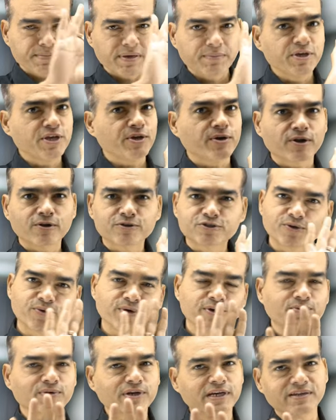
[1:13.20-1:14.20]
Maybe you are also
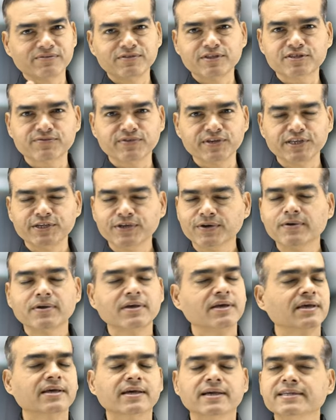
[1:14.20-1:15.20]
going to leave this video.
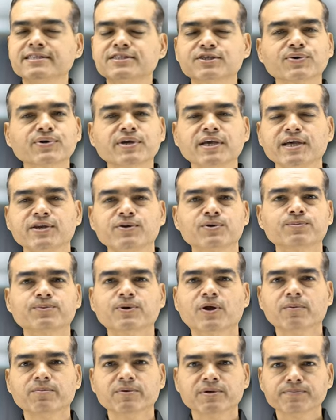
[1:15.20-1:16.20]
It's okay, no
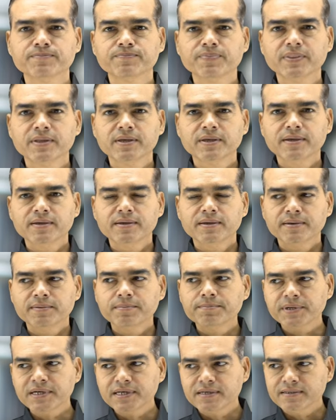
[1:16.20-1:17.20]
problem.
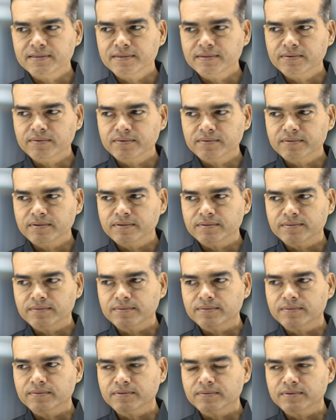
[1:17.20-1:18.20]
But
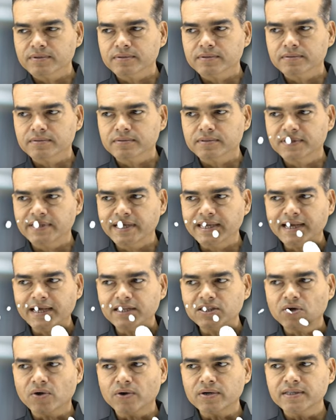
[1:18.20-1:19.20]
then I
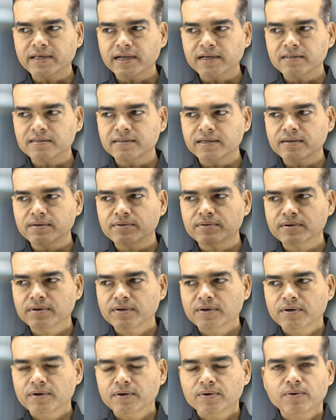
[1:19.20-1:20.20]
thought that, then
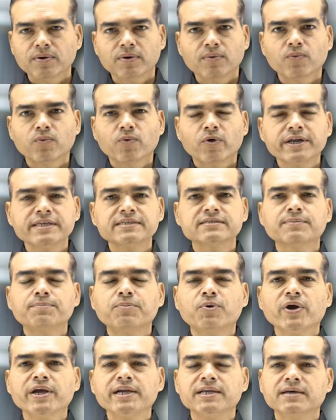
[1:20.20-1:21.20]
what is the
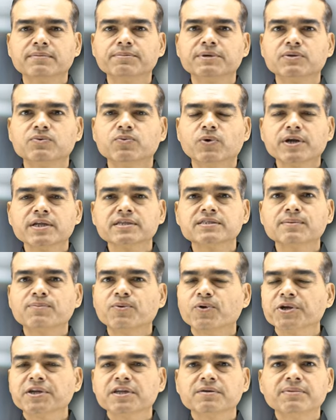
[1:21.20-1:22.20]
point? I mean, what is the
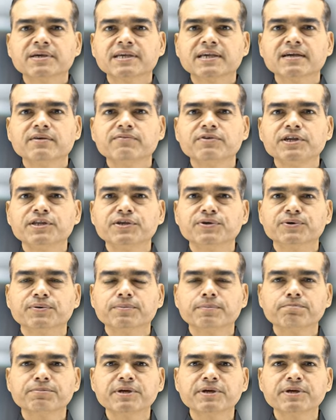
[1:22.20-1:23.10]
point in making a video?